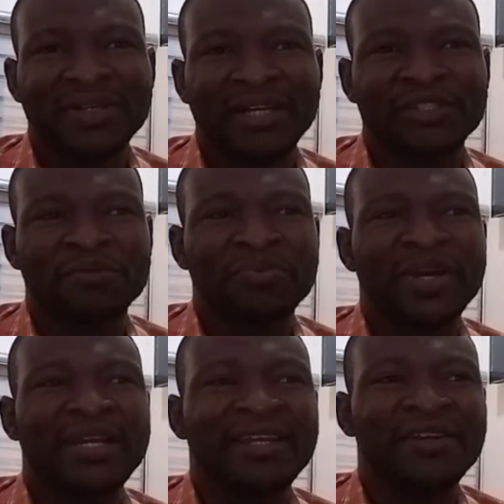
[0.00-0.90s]
and
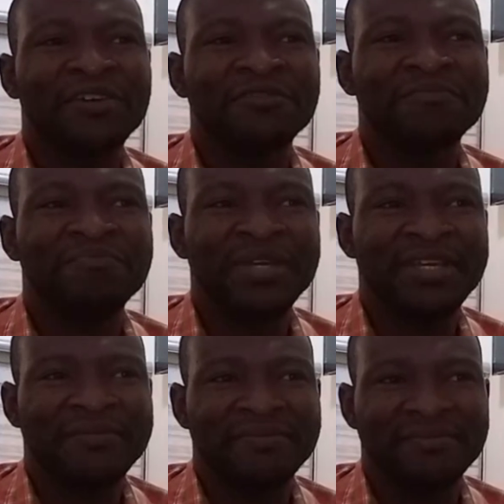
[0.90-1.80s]
spreading of
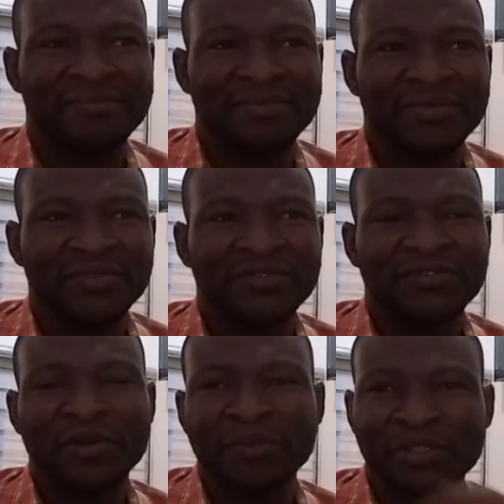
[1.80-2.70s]
beam
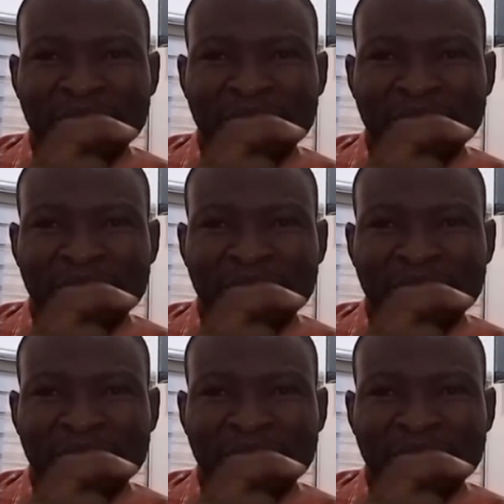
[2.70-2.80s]
from a